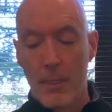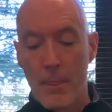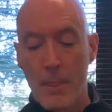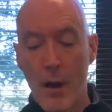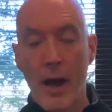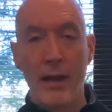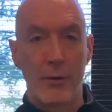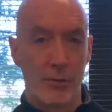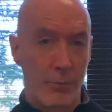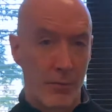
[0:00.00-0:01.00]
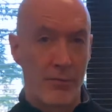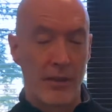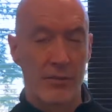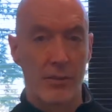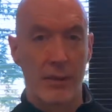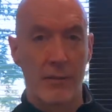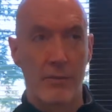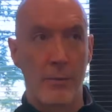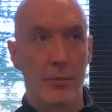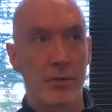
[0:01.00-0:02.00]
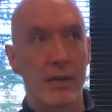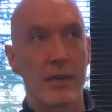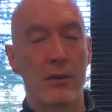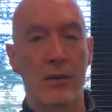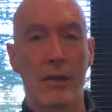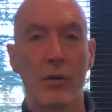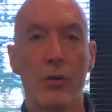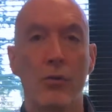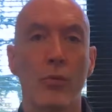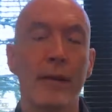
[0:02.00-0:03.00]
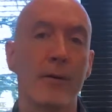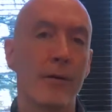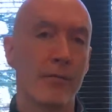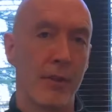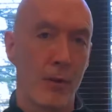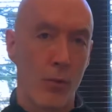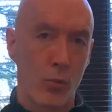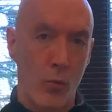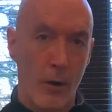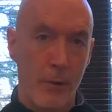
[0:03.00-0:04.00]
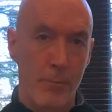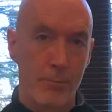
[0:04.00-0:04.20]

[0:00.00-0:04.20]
not every professor is a particularly good reader of their own work.